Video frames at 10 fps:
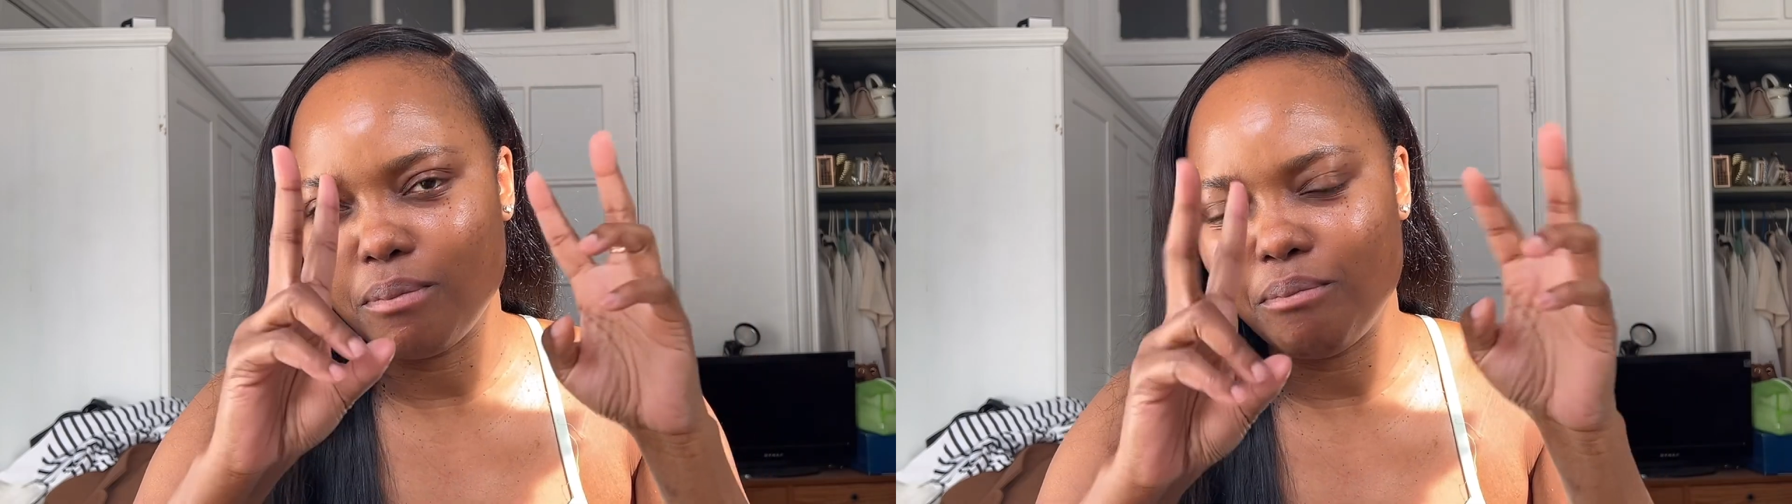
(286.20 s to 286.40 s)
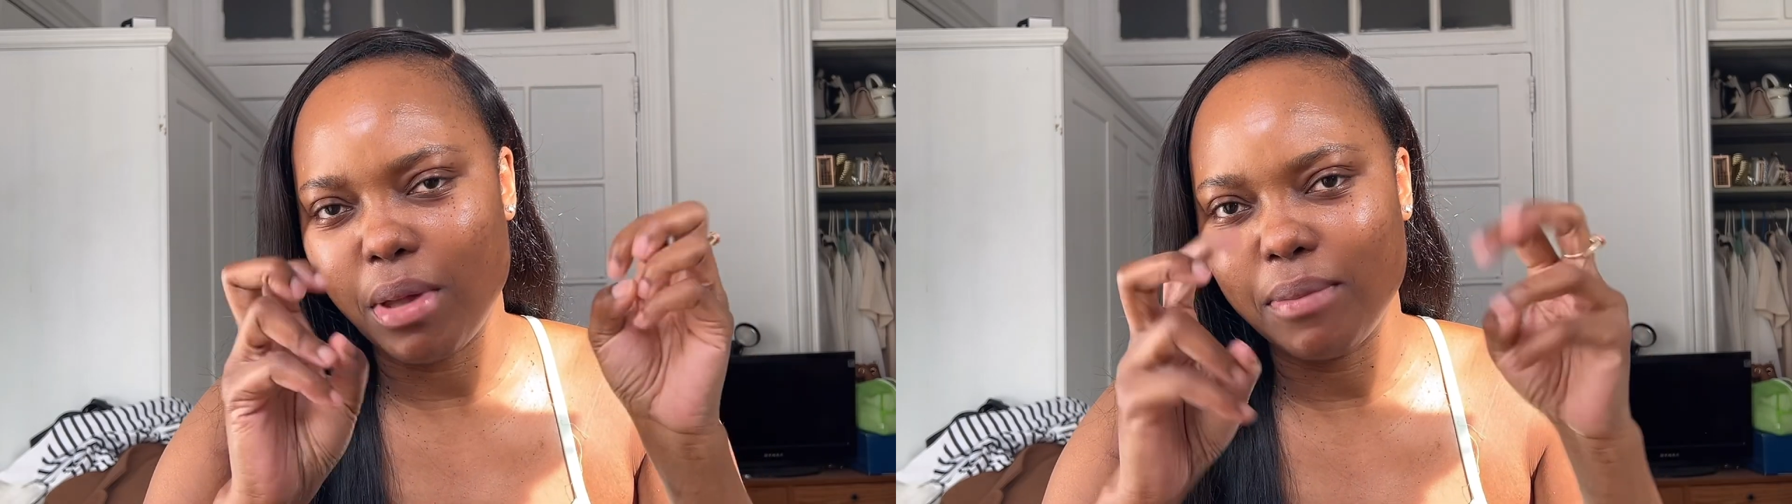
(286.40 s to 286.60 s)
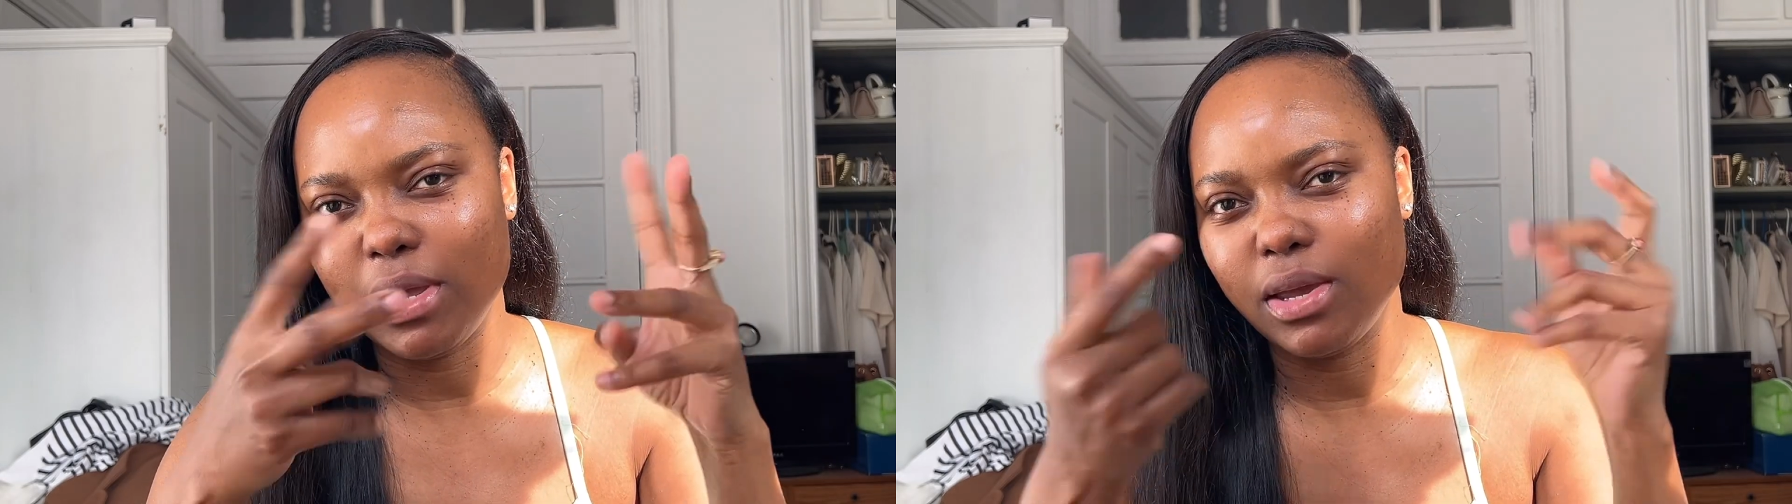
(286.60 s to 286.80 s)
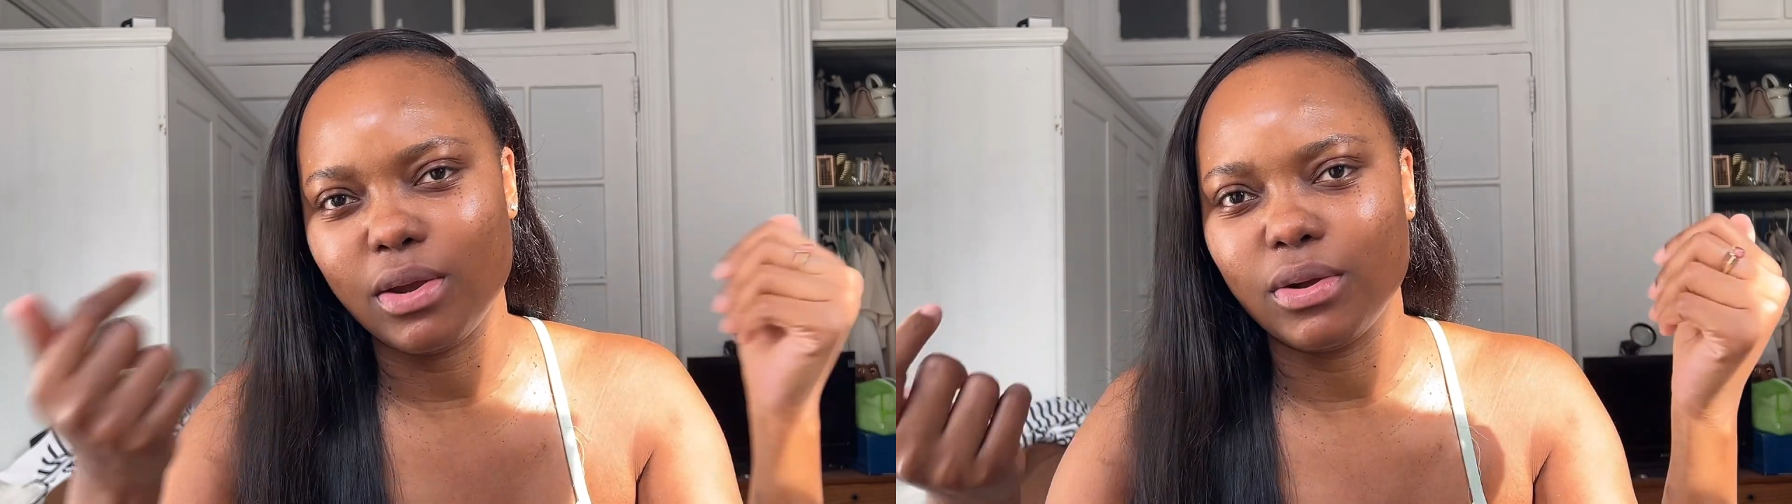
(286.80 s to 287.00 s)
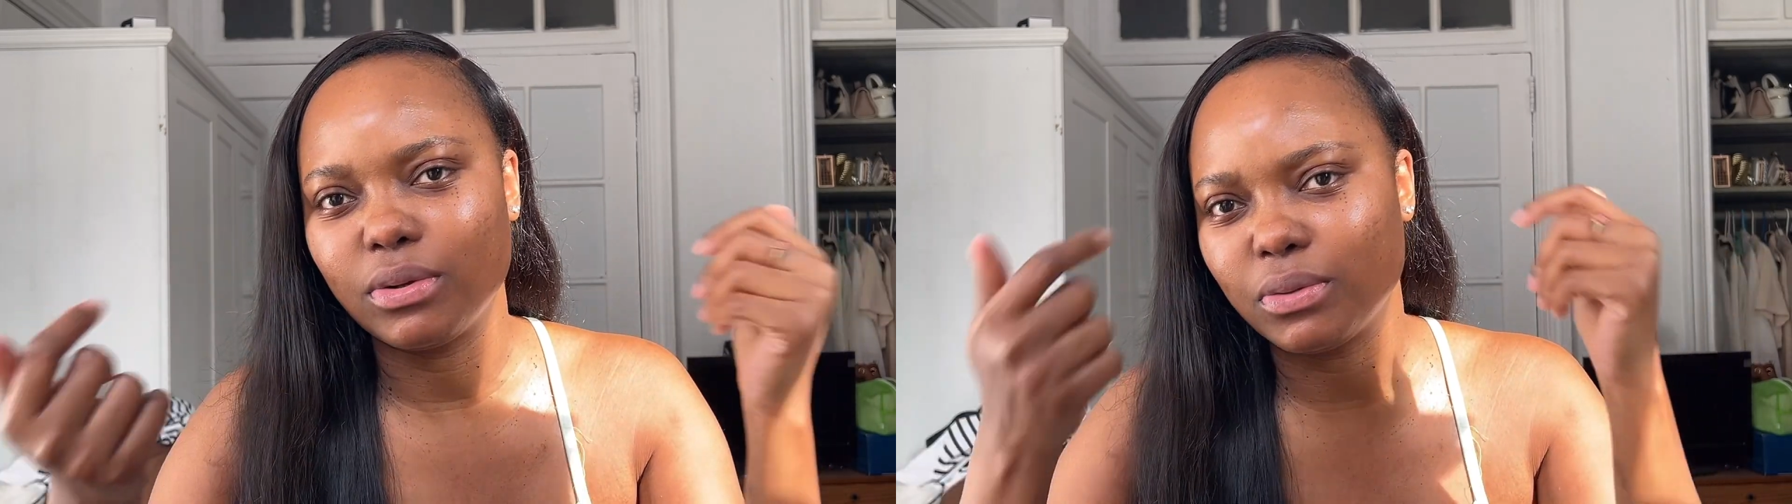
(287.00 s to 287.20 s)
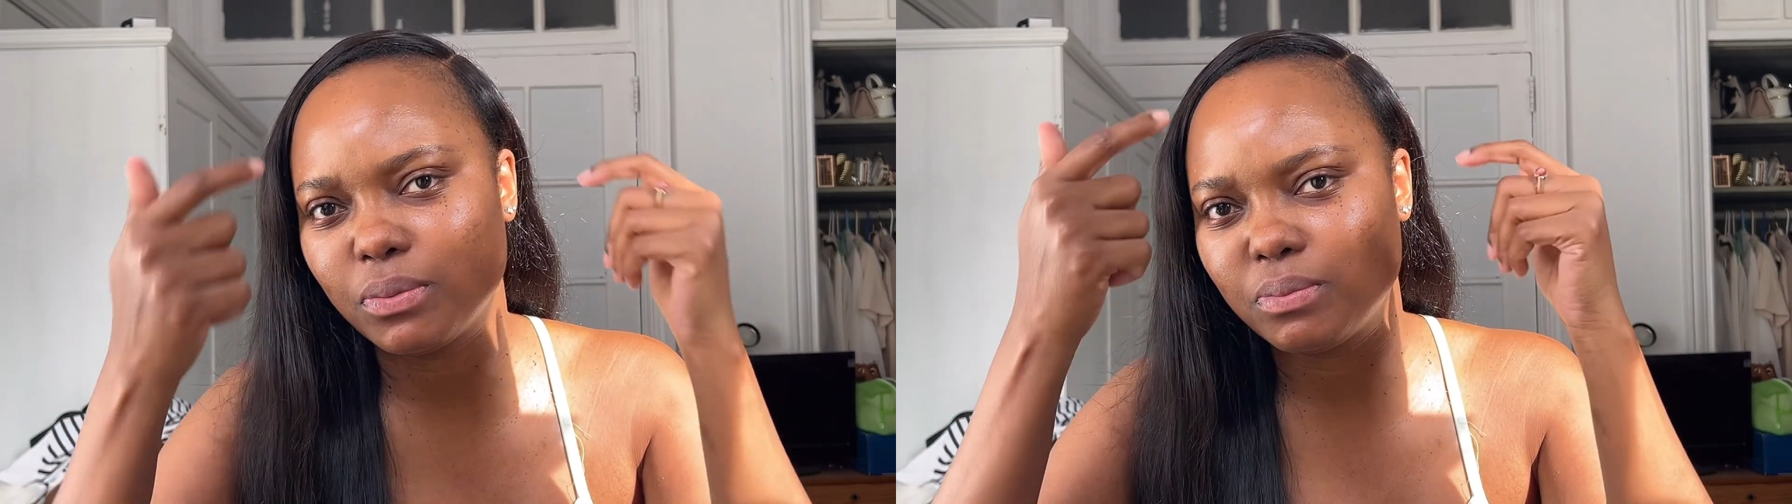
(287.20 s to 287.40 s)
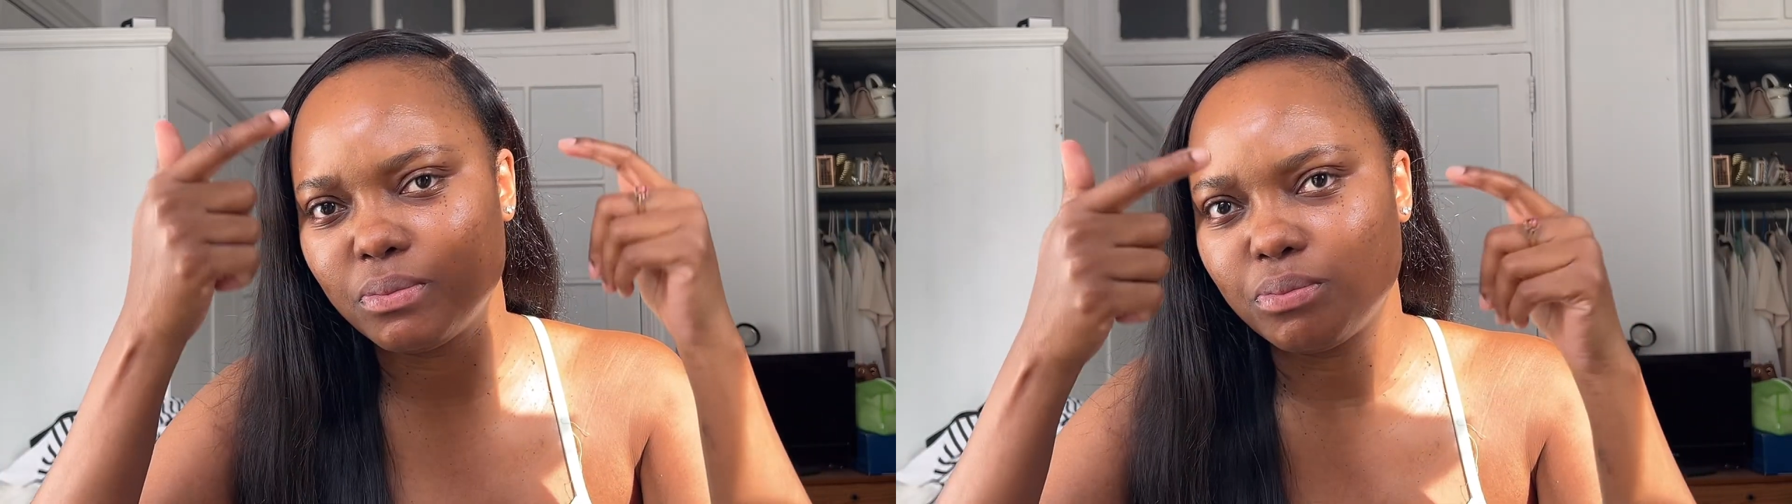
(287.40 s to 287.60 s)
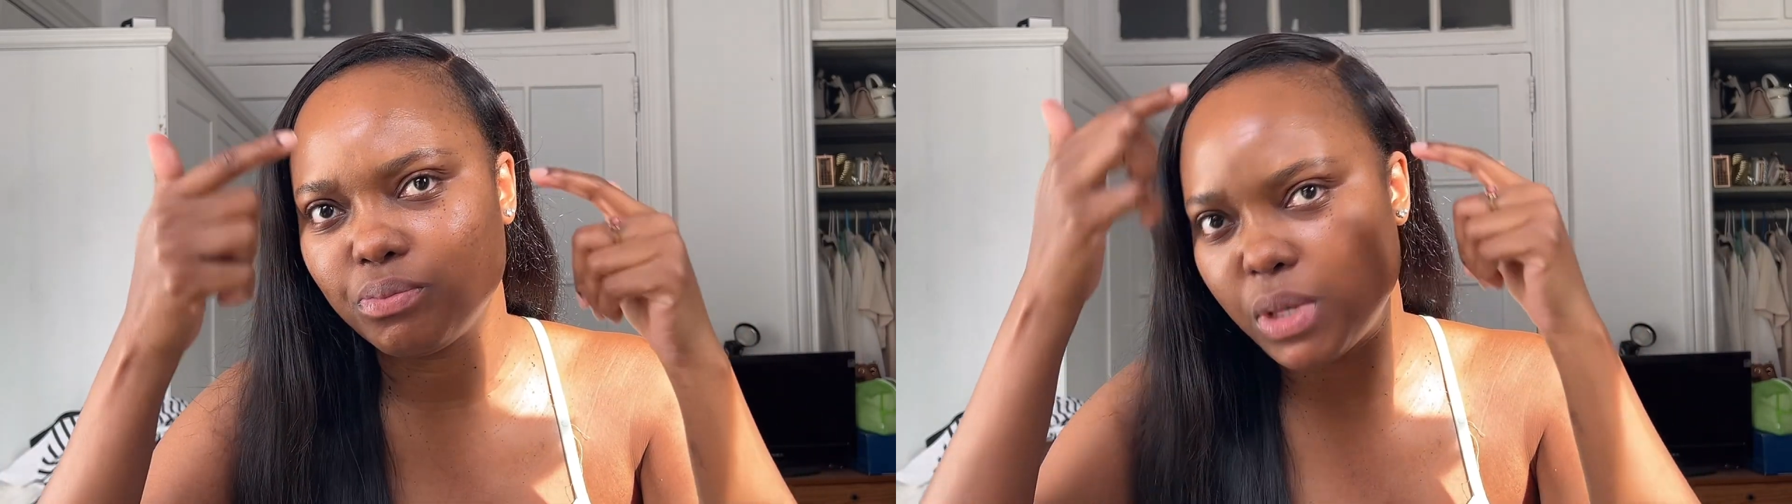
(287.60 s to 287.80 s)
baby
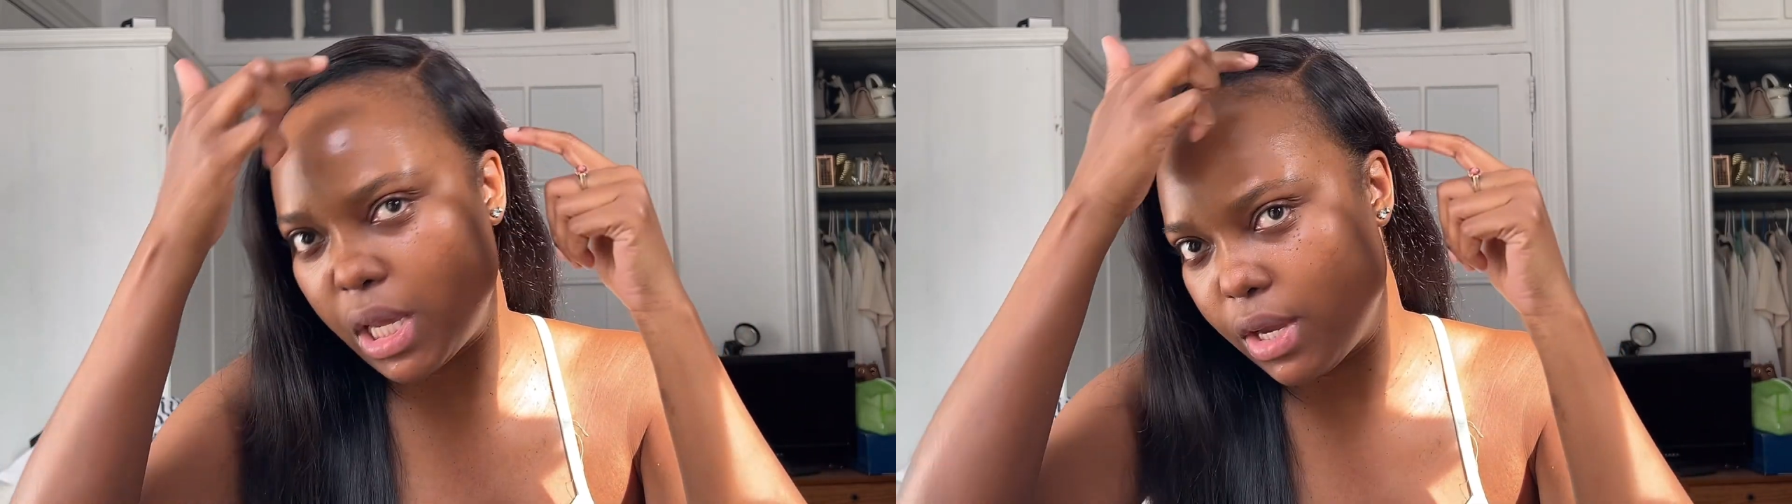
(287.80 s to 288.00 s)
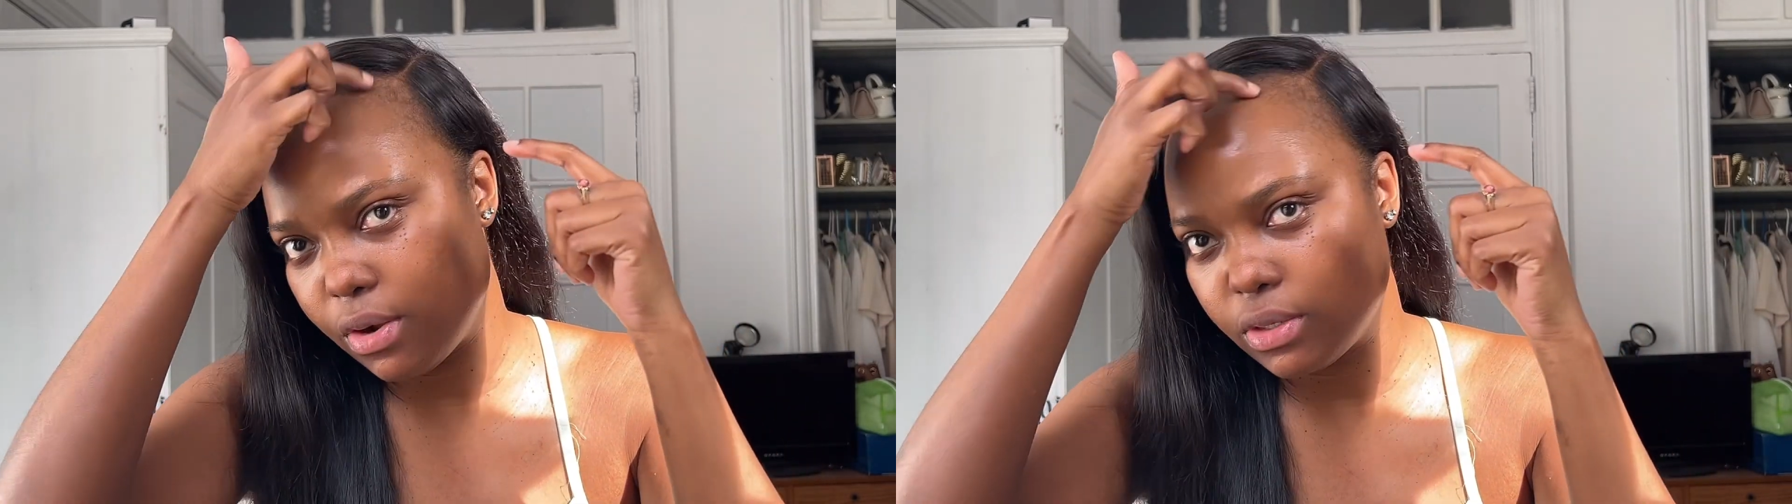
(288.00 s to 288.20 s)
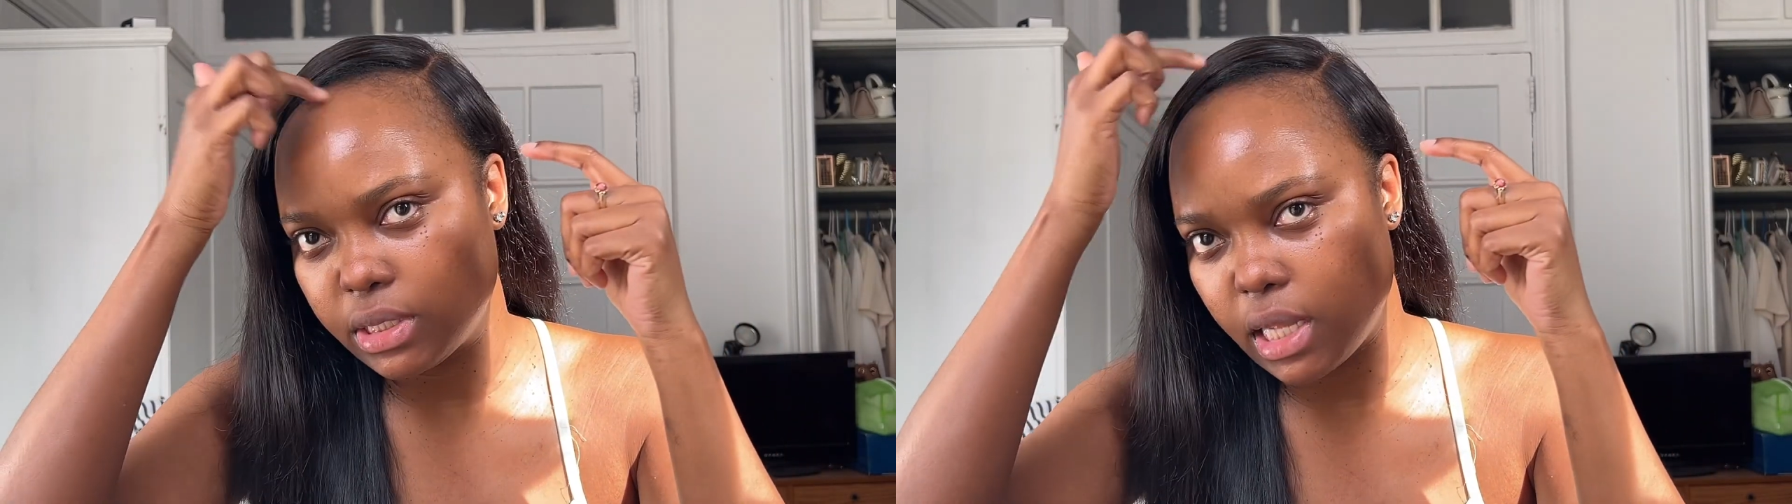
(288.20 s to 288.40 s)
hairs